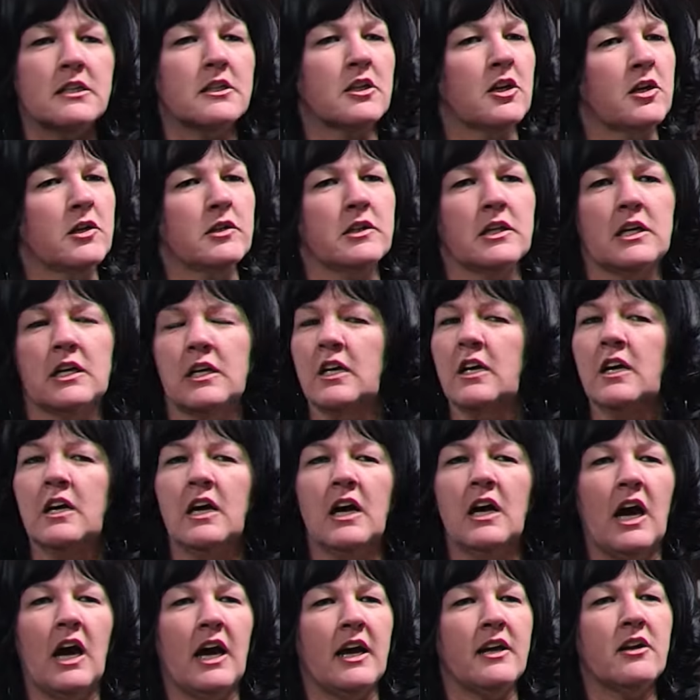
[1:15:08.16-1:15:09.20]
to know that
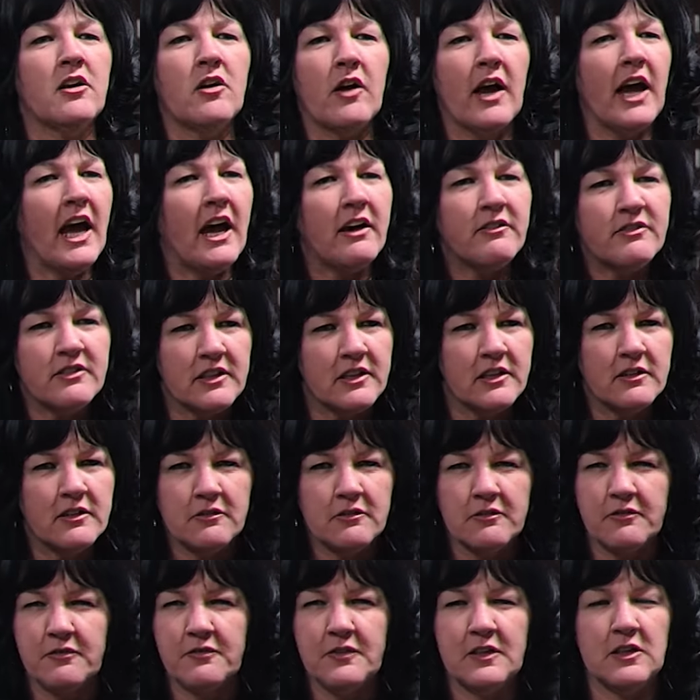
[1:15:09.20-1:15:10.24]
I don't have to
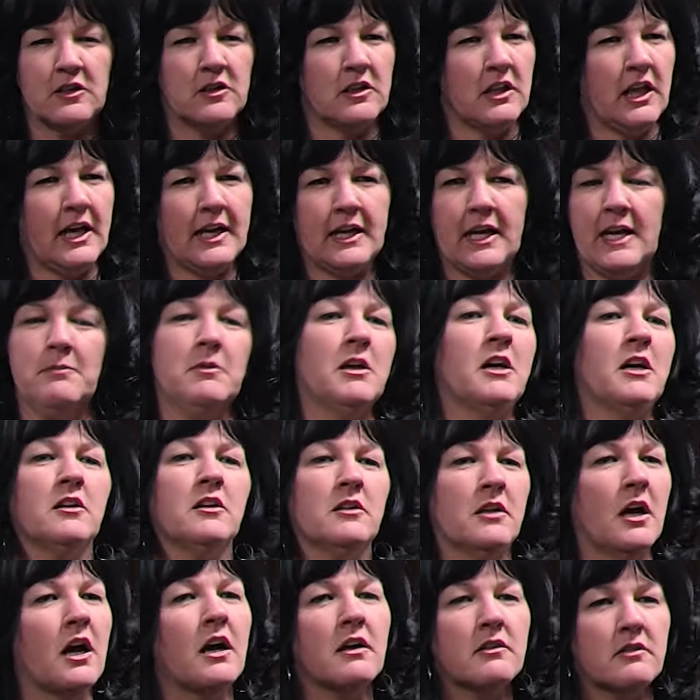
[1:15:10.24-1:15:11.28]
feel like I'm
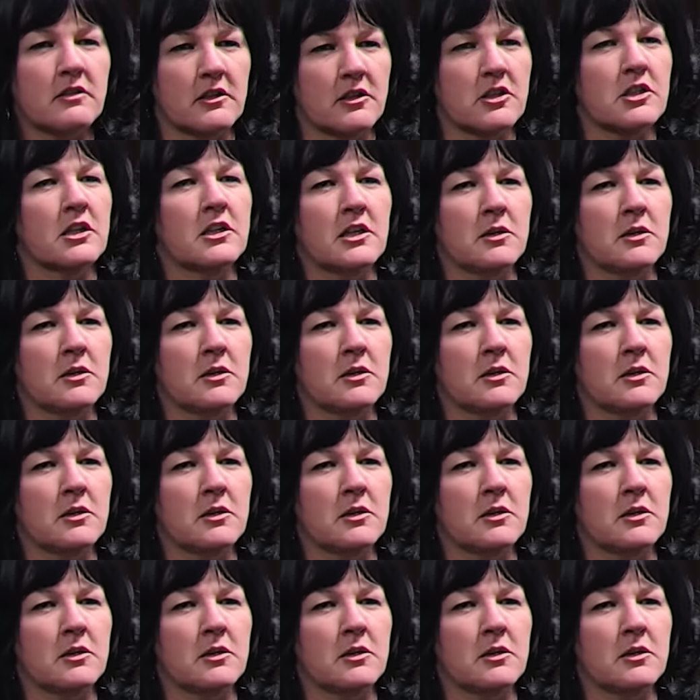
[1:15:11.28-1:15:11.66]
held hostage